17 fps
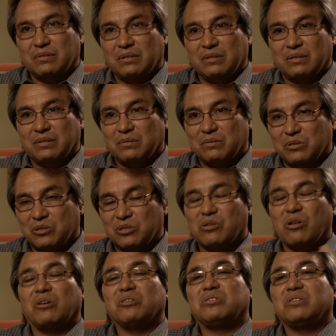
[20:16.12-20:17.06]
is
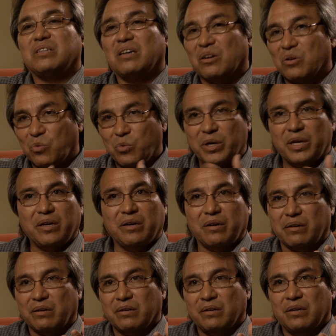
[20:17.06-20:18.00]
largely
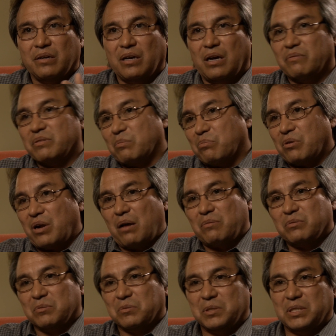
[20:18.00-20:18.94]
unaware of the
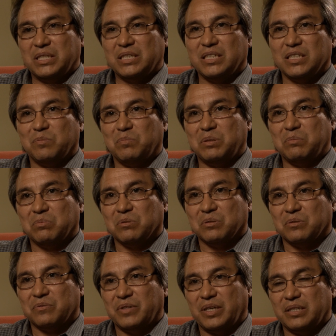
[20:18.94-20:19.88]
problems indigenous
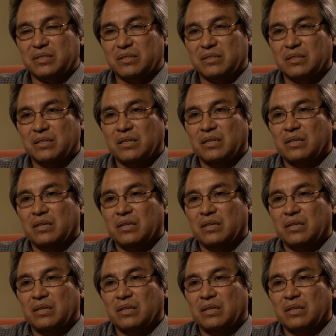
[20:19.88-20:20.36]
peoples face,